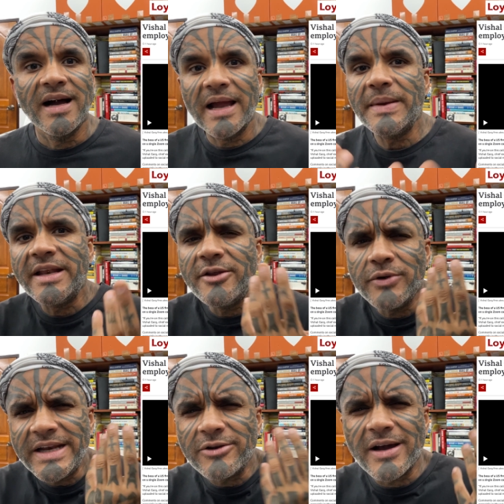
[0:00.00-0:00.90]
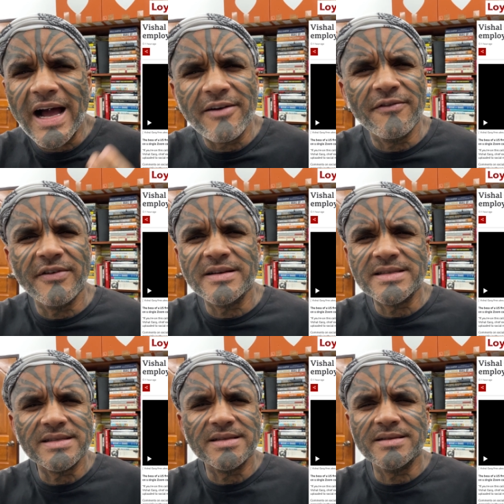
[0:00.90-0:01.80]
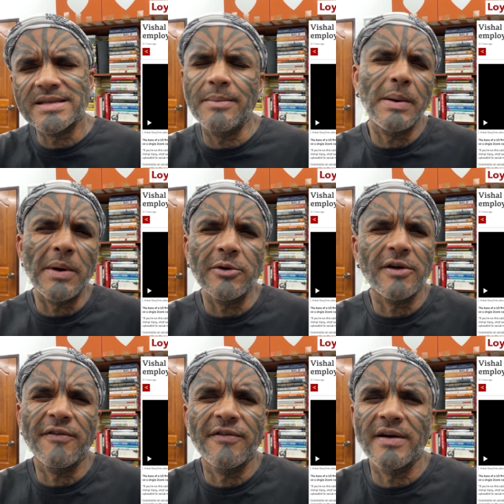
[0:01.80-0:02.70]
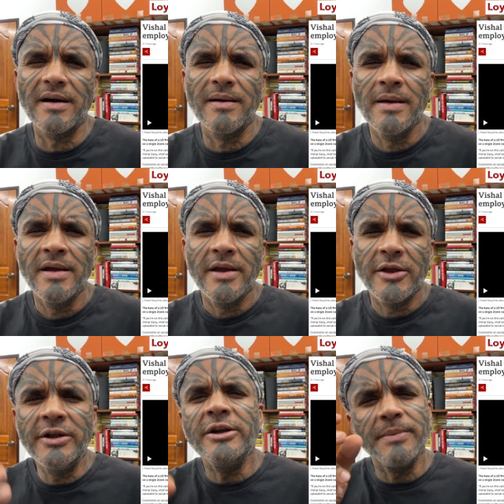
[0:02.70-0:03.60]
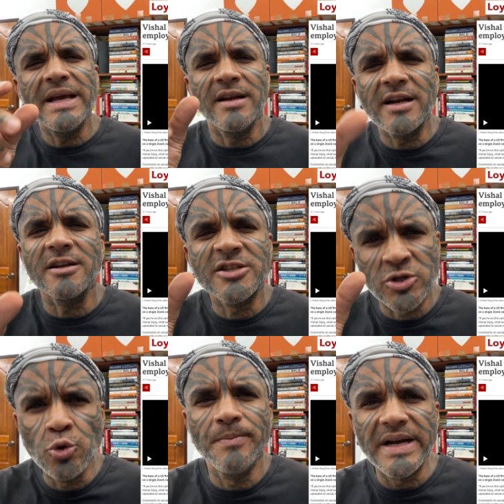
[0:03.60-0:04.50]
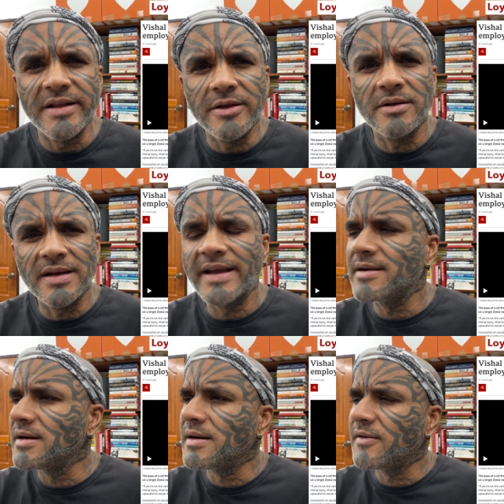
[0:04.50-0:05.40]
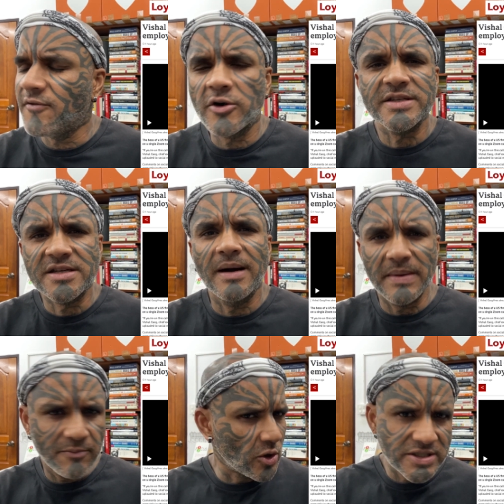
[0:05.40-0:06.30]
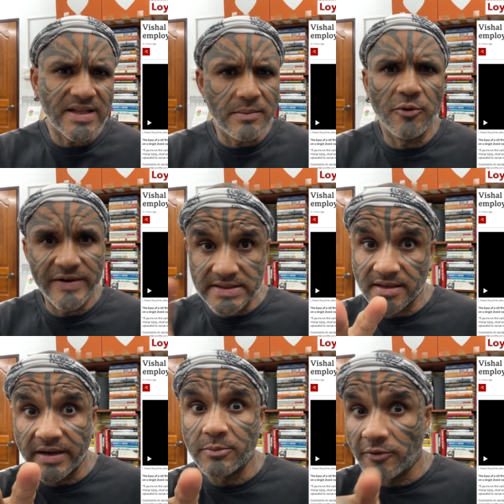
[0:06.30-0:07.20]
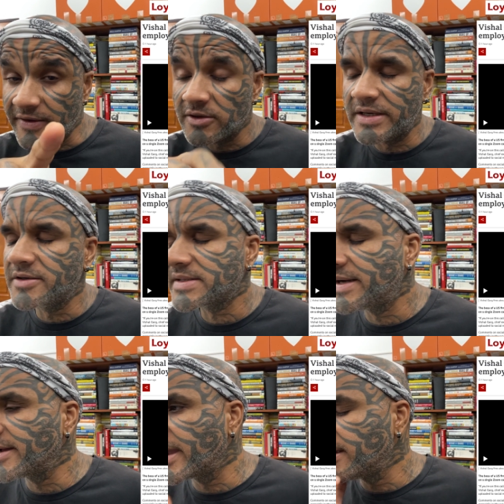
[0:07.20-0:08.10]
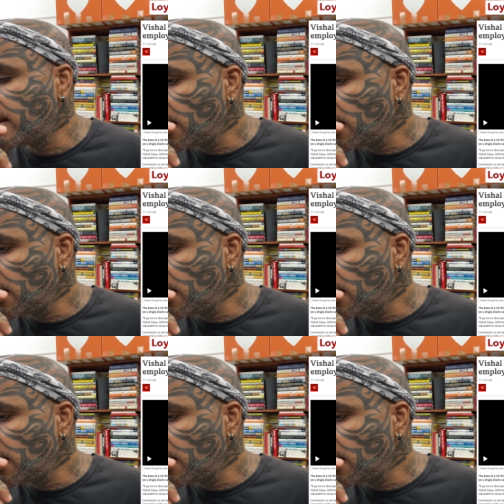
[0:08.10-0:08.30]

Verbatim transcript: I mean, you need to have some amount of, you need to be a little stupid, you know, like Forrest Gump. I'm watching that movie. It's a great movie. You need to see it again.